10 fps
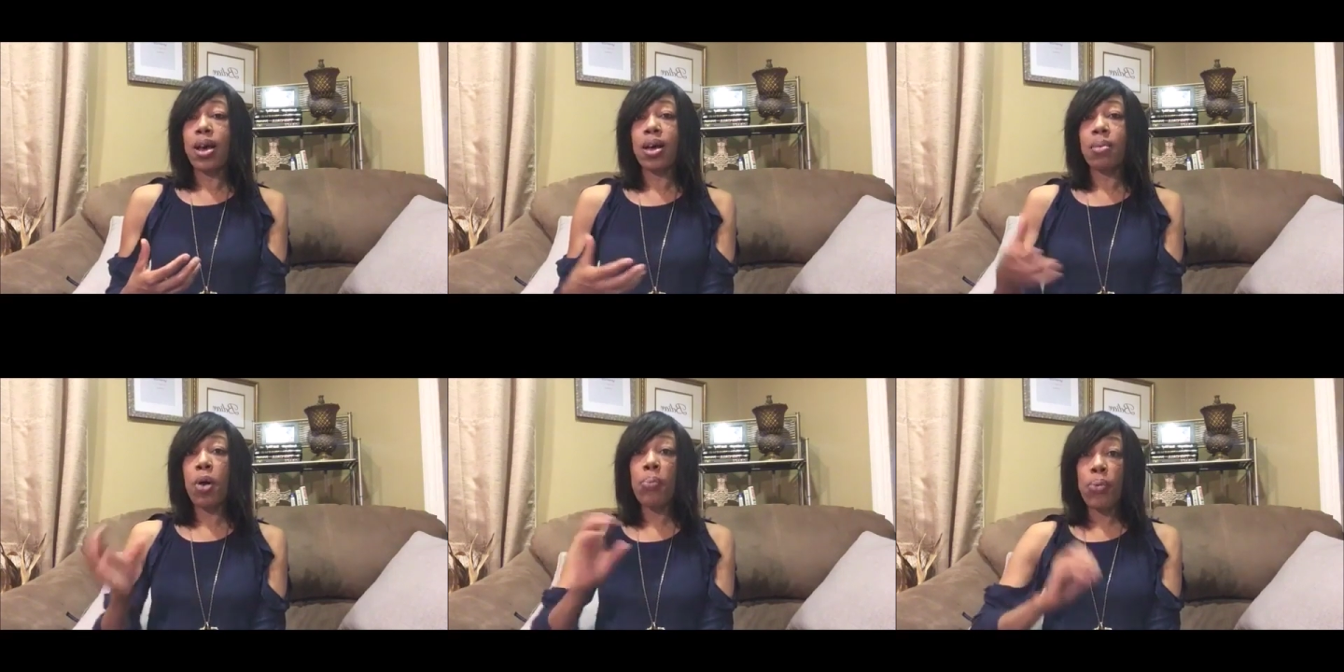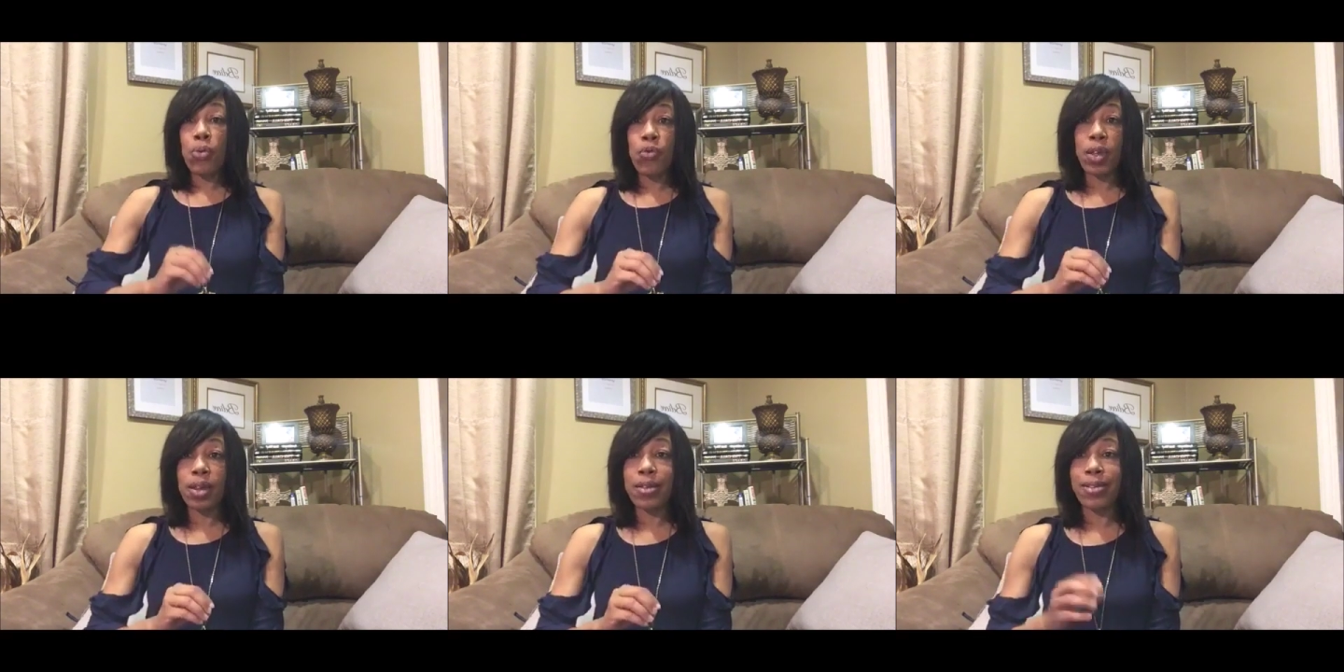
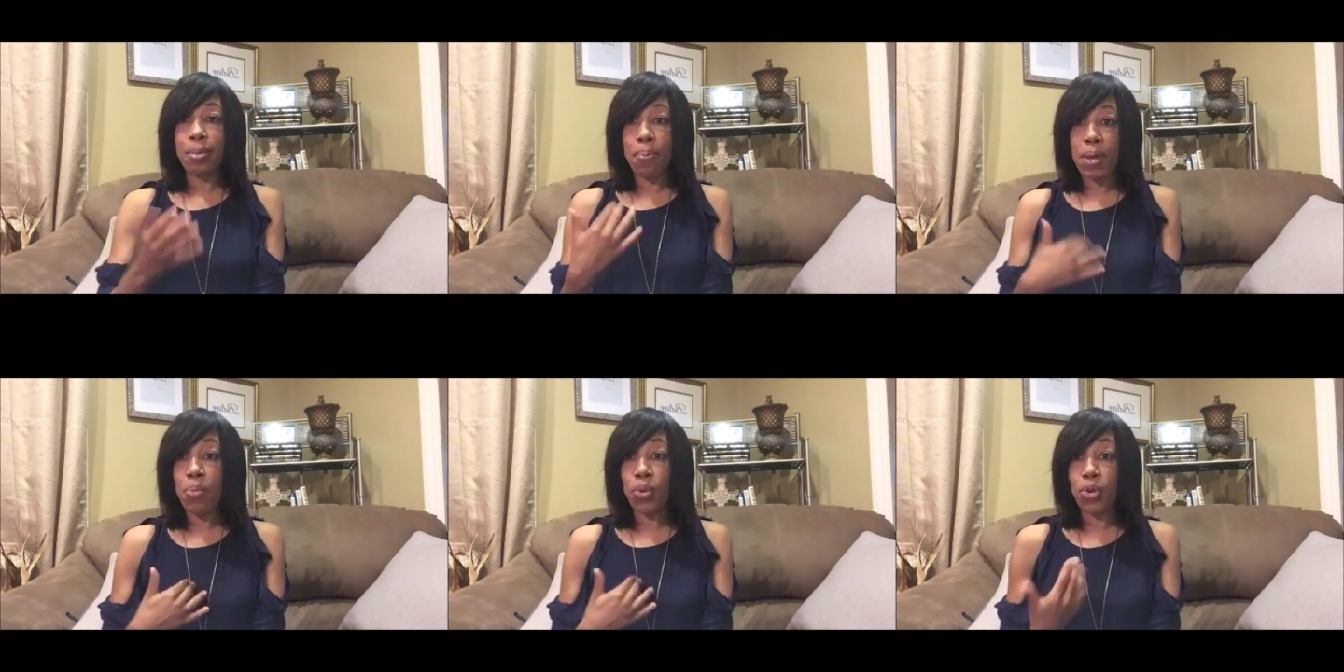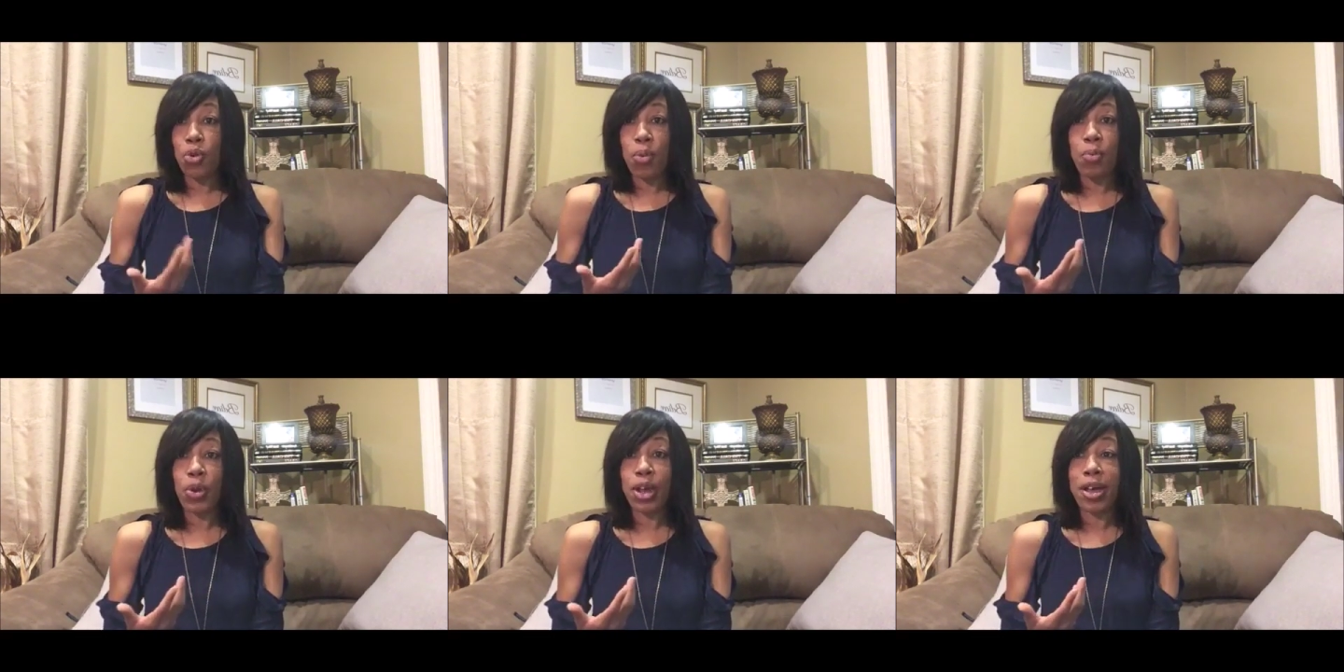approving some new
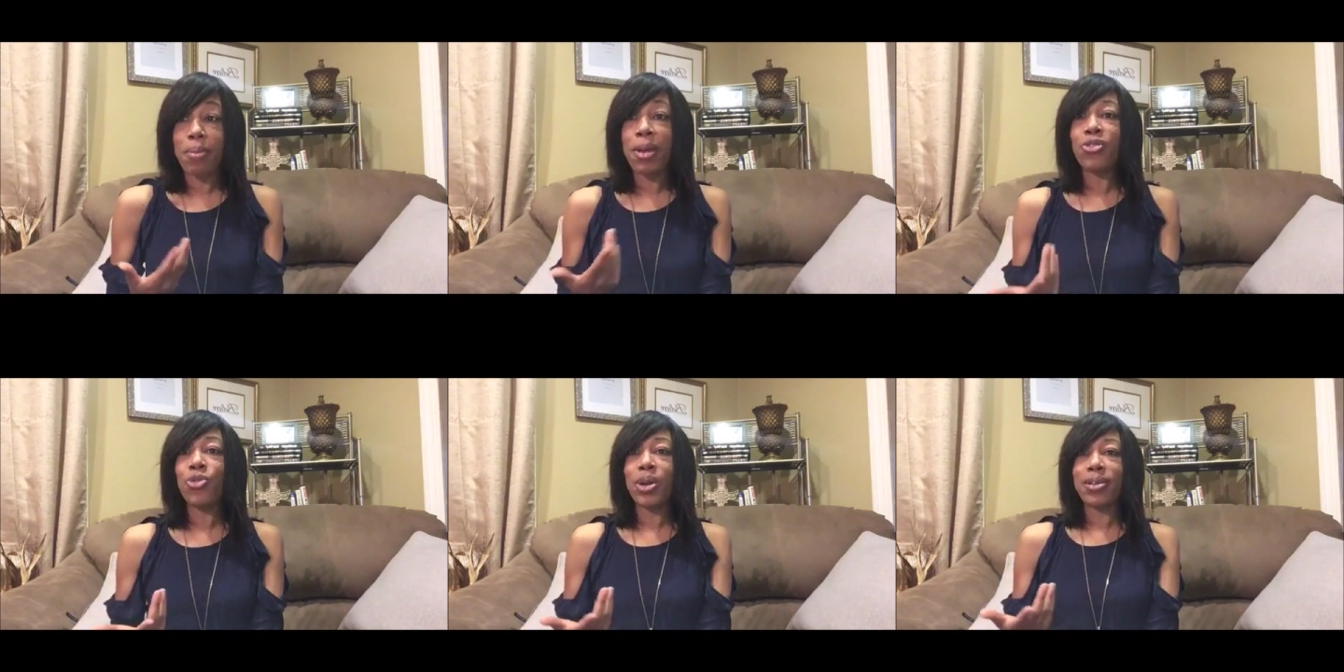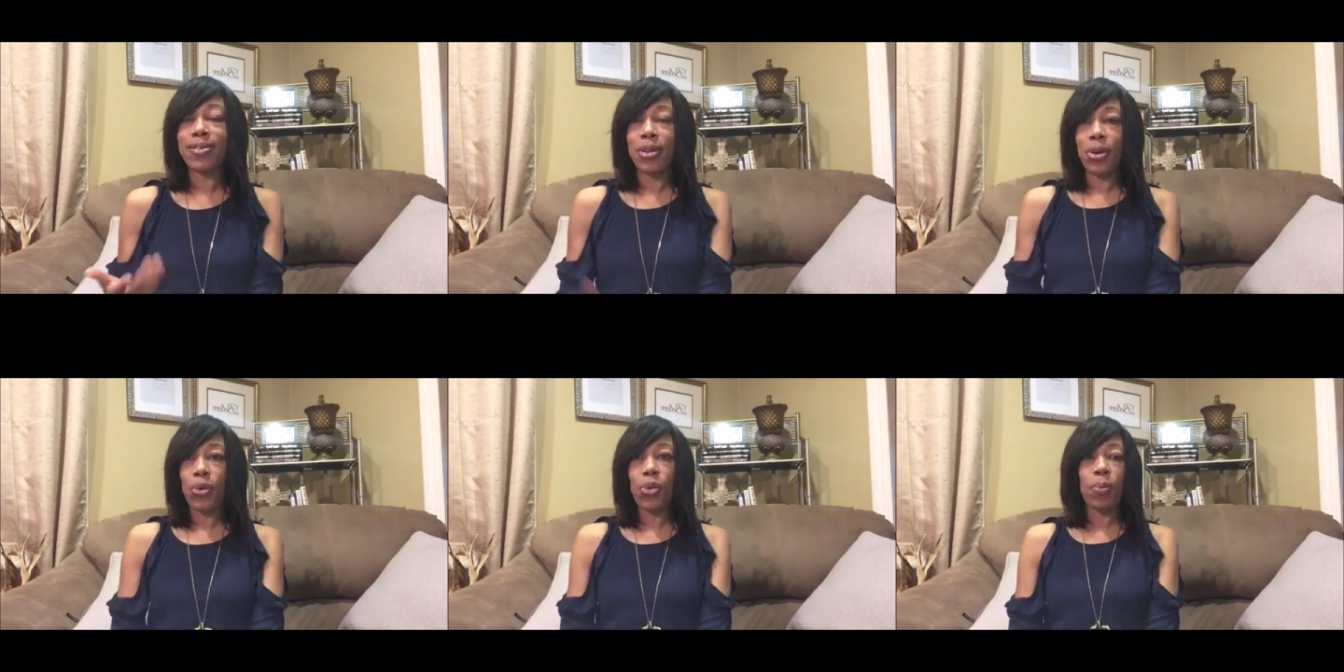people to come and join us in our
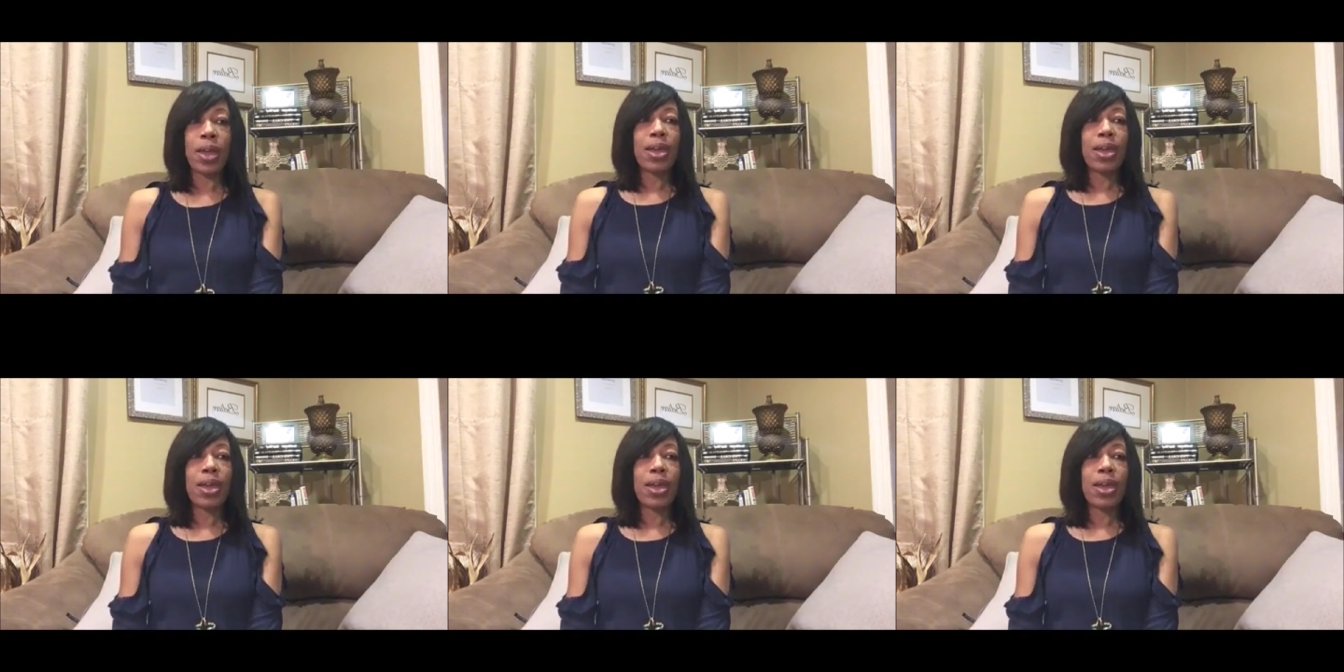group.